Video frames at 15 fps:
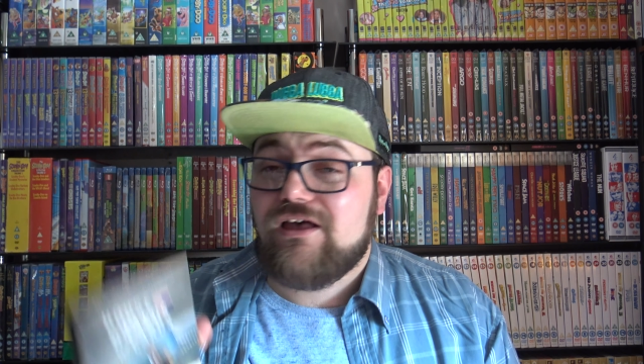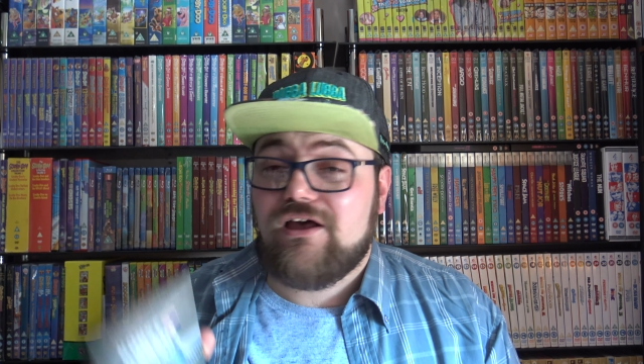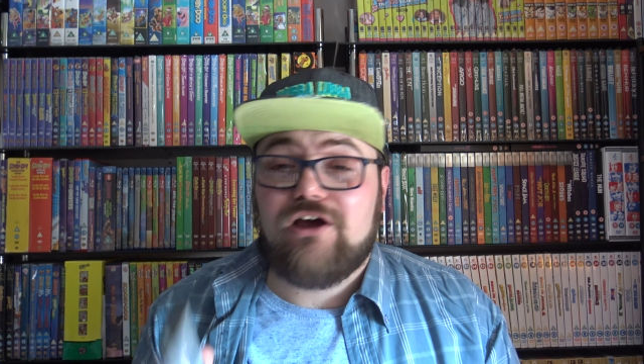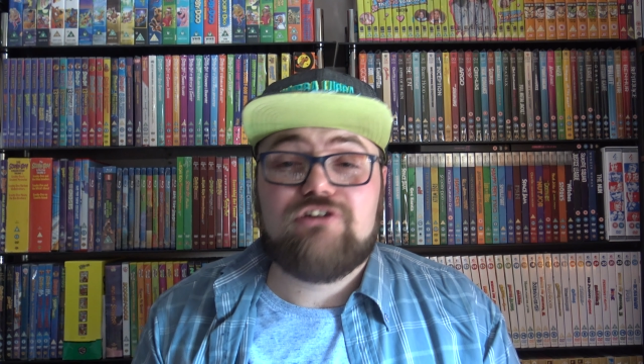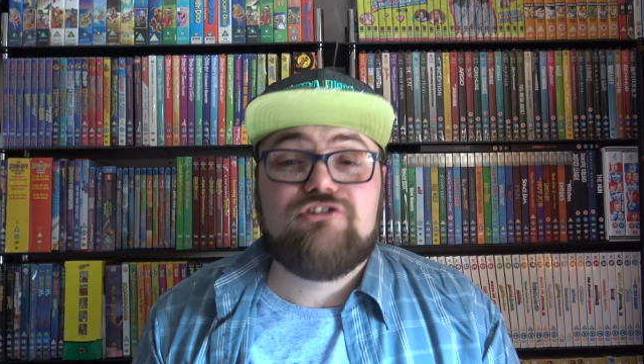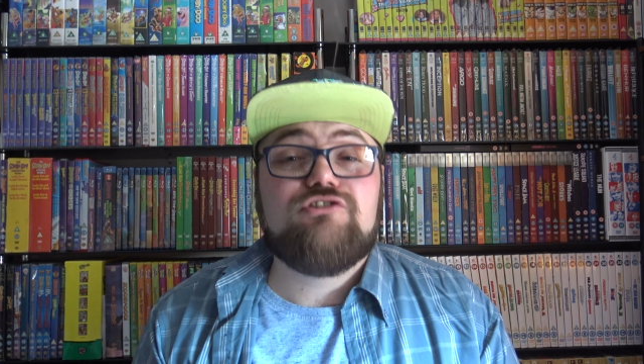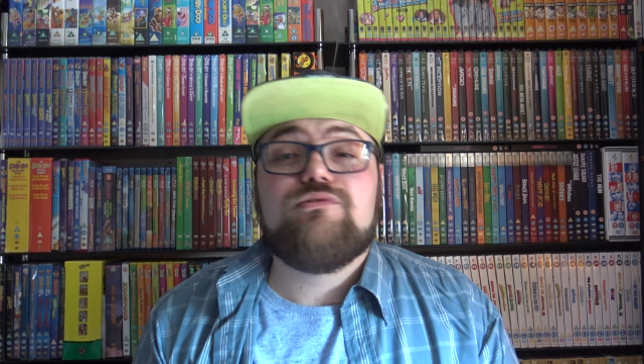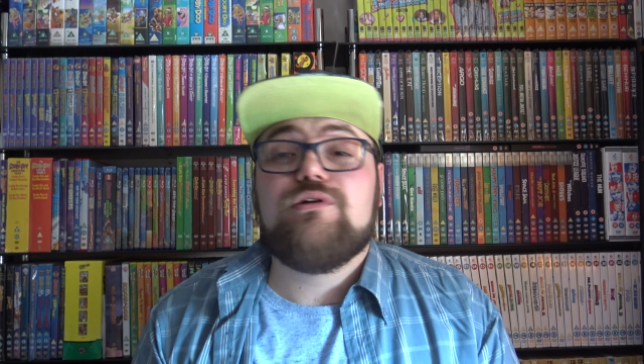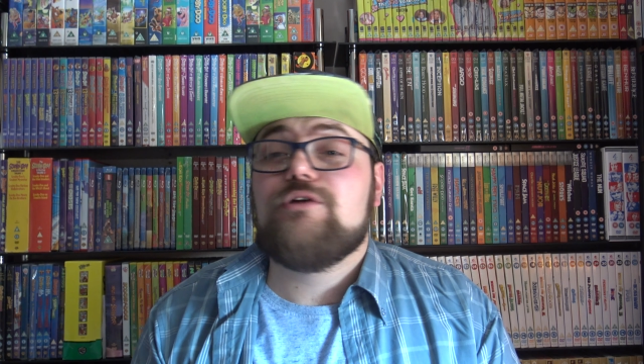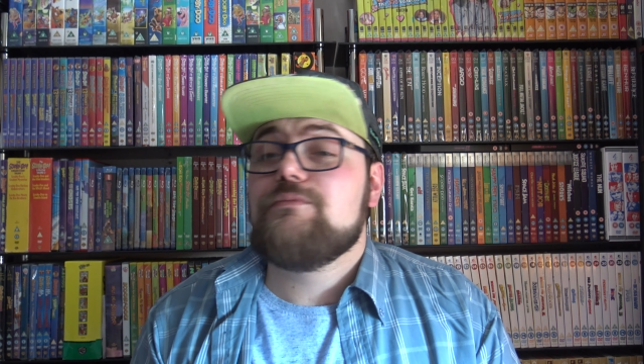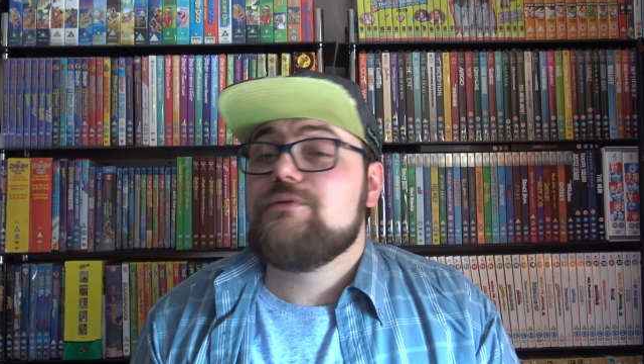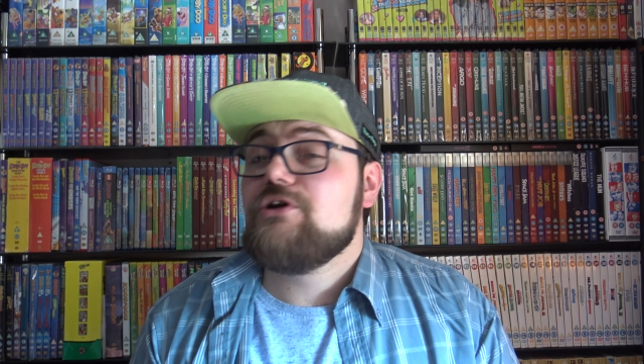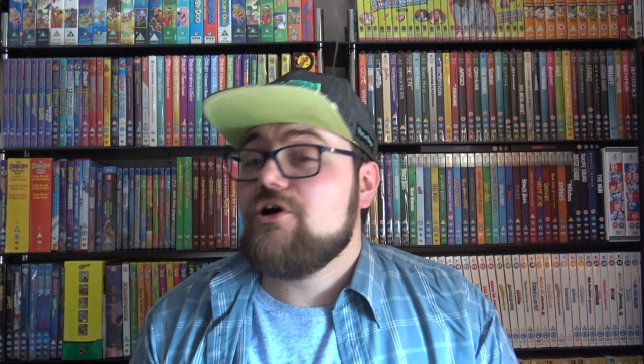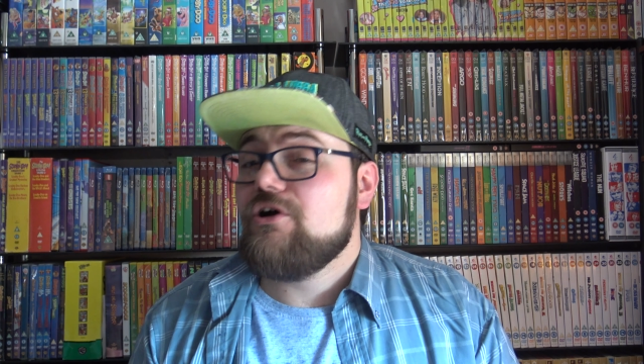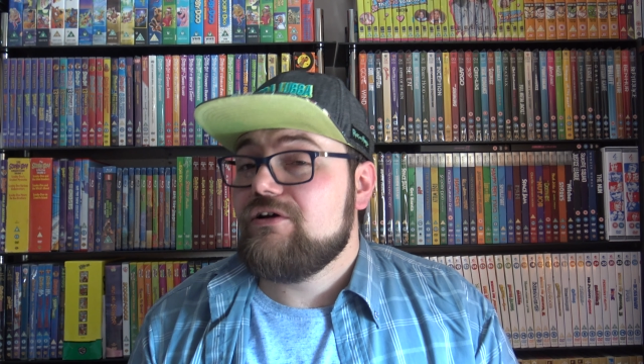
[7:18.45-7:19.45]
I do hope
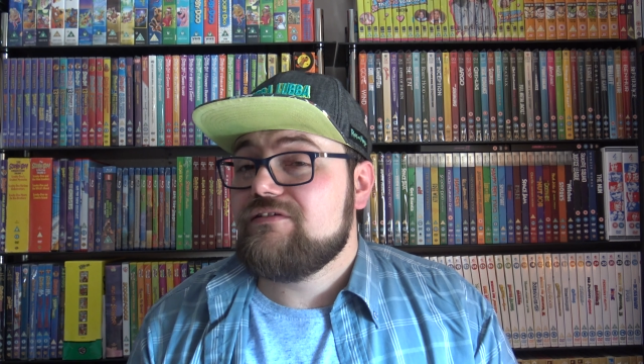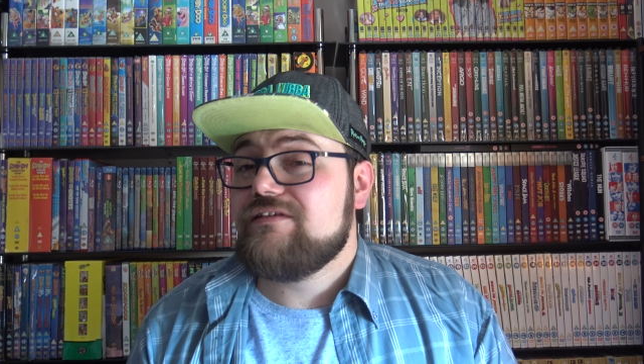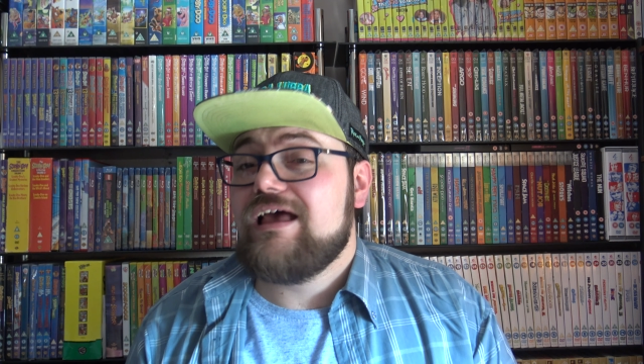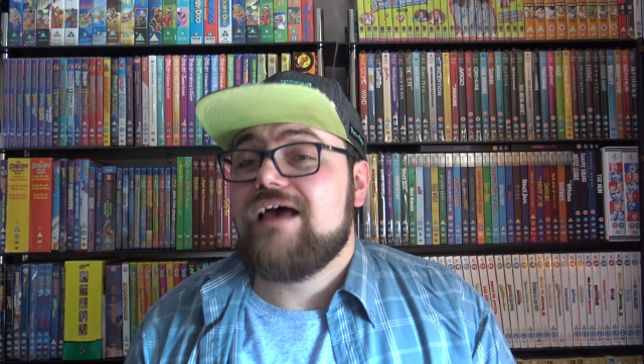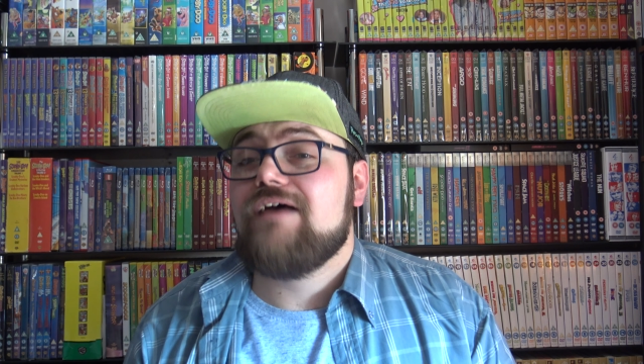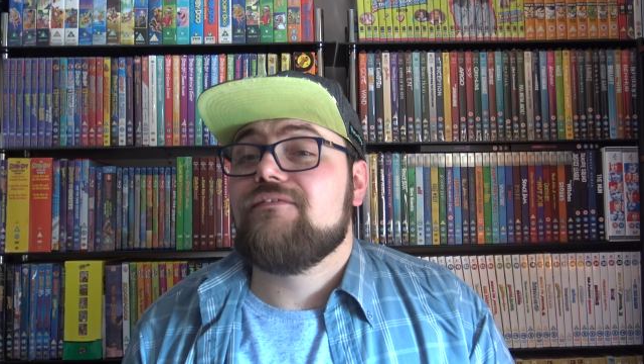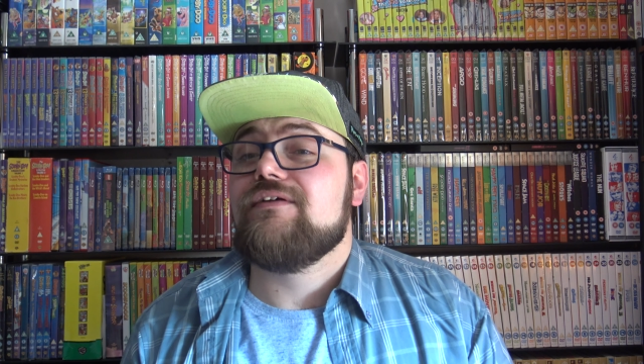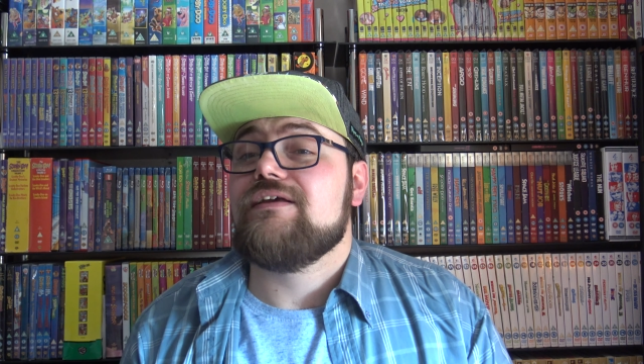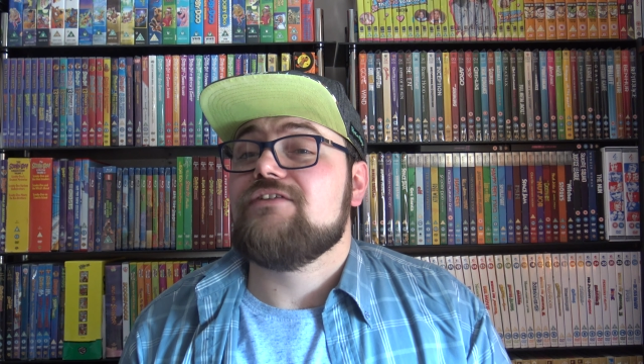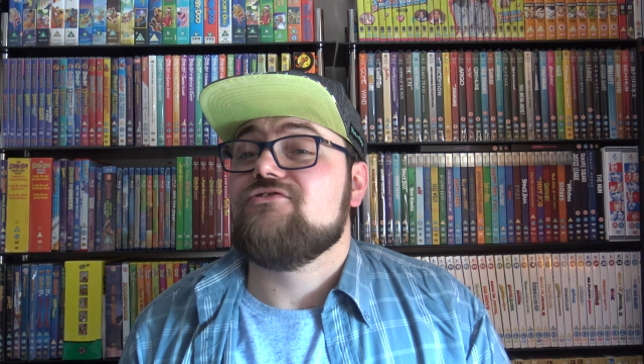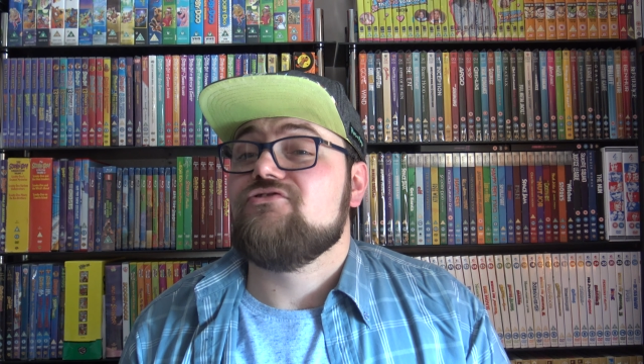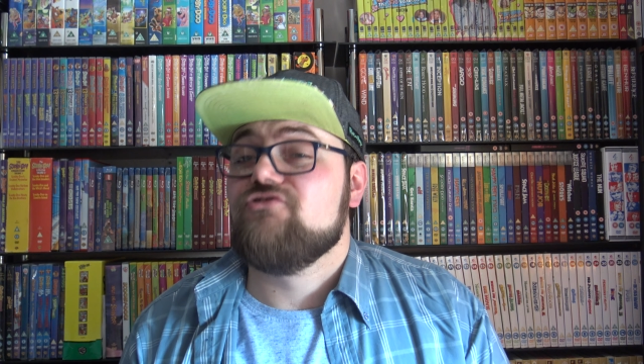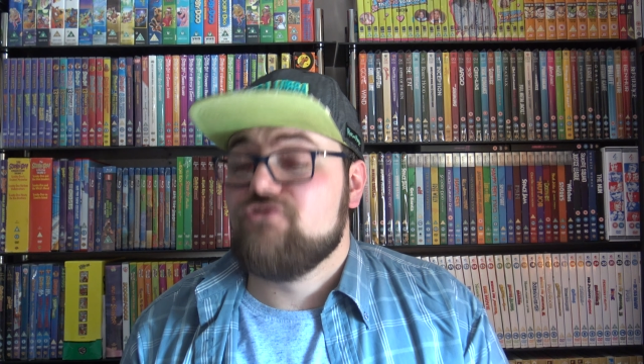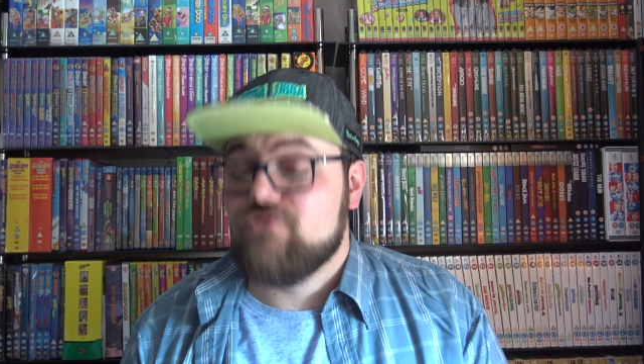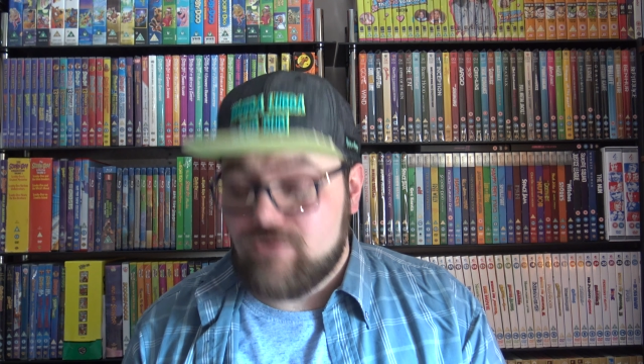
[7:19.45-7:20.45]
you guys have
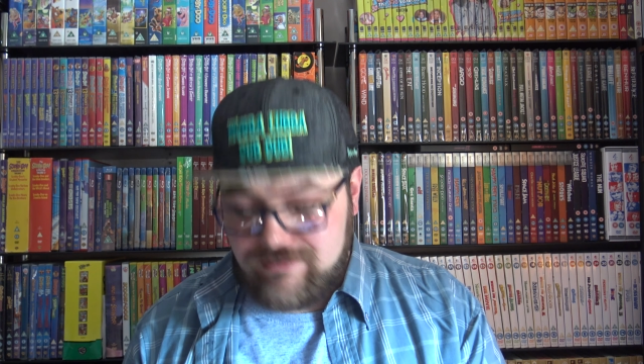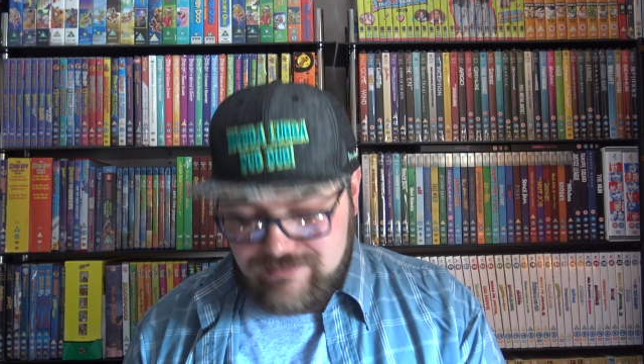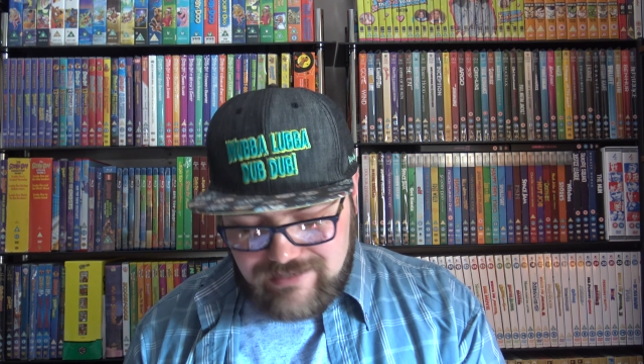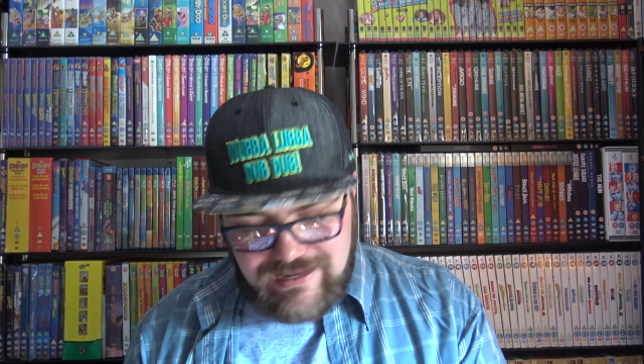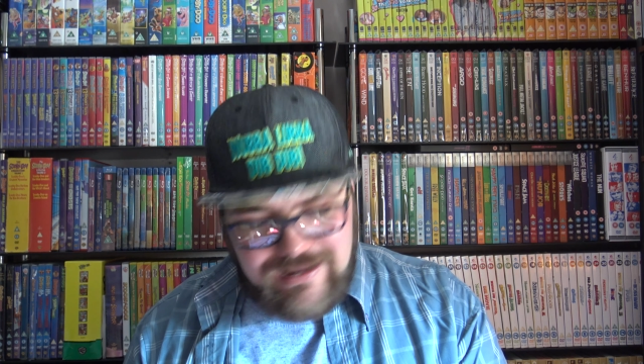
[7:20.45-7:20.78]
enjoyed.